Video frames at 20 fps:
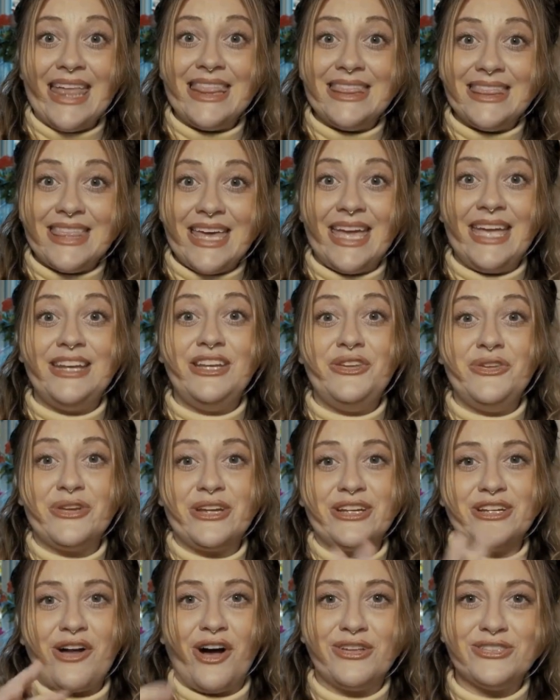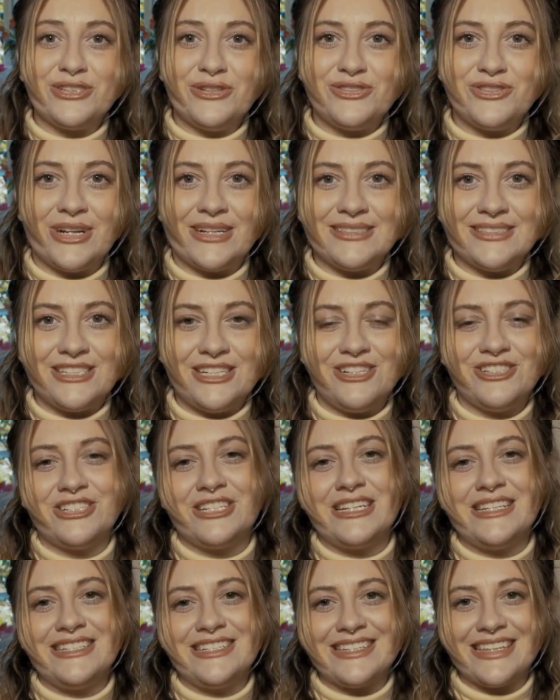and then you can also transition
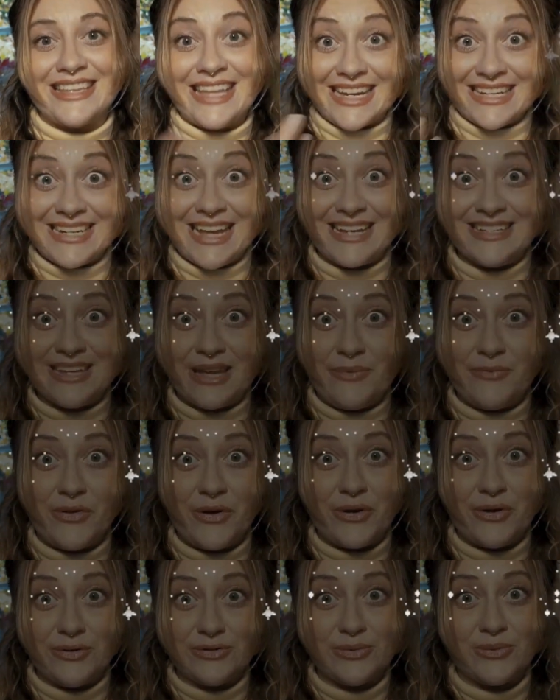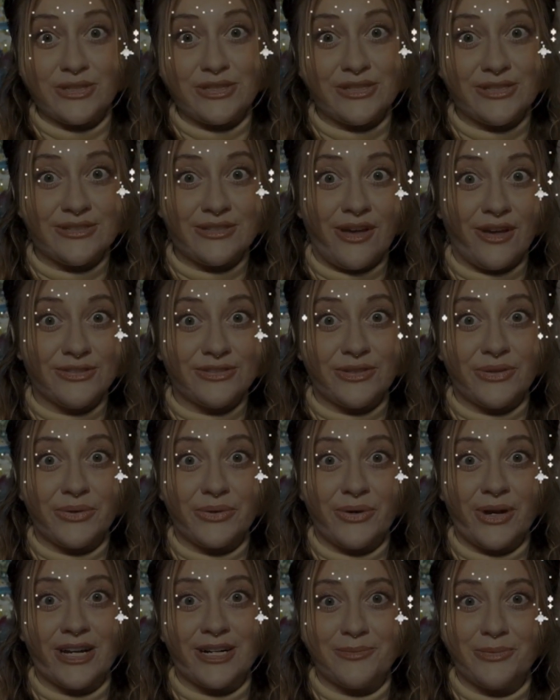into nighttime photos, which is also
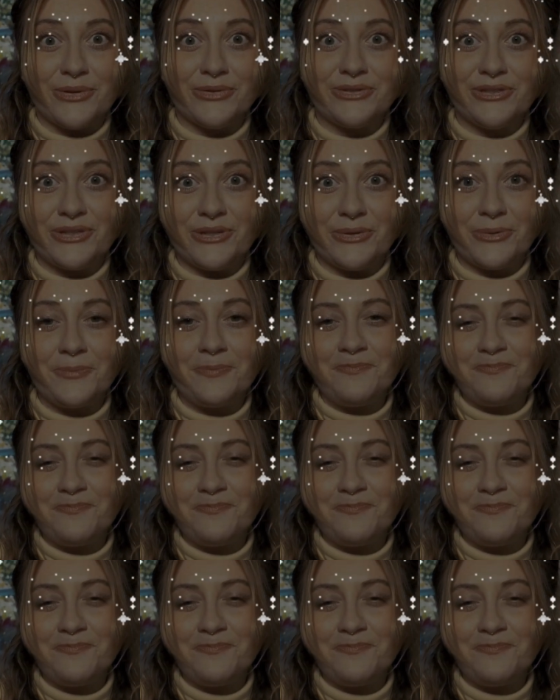incredible too.